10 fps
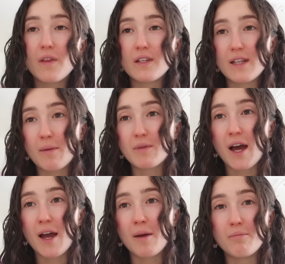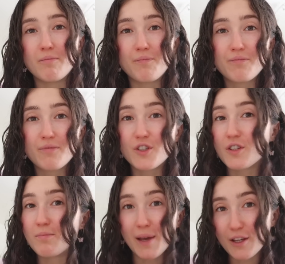at the same time,
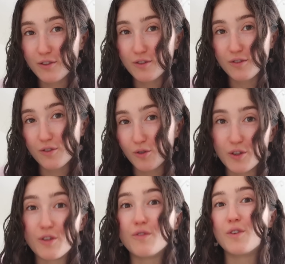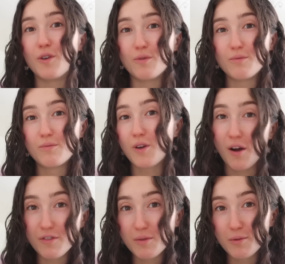just make sure you feel
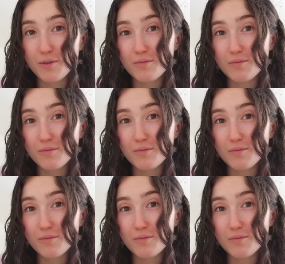comfortable.